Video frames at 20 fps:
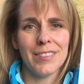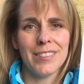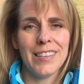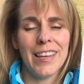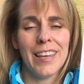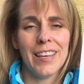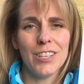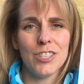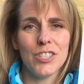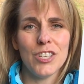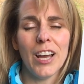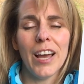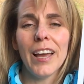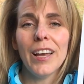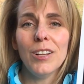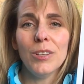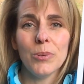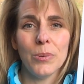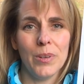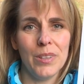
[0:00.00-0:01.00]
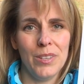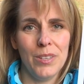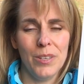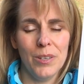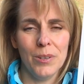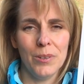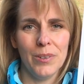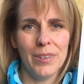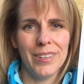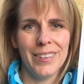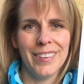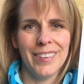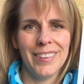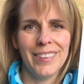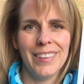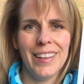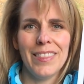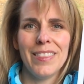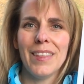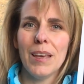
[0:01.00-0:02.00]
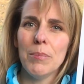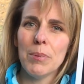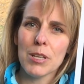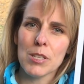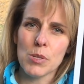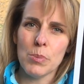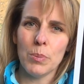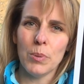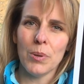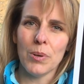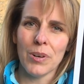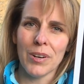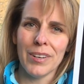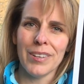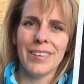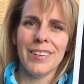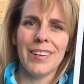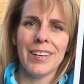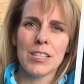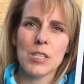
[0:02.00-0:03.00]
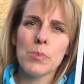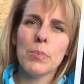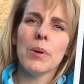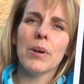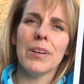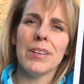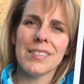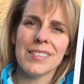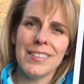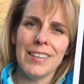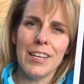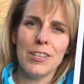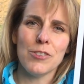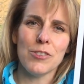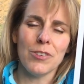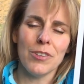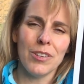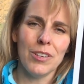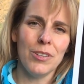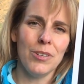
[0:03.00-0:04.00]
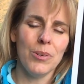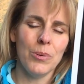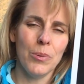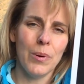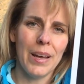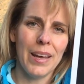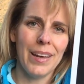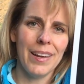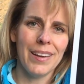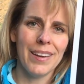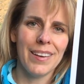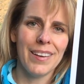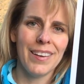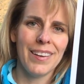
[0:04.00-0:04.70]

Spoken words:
take a child with you and let them explore and experience nature in a new way.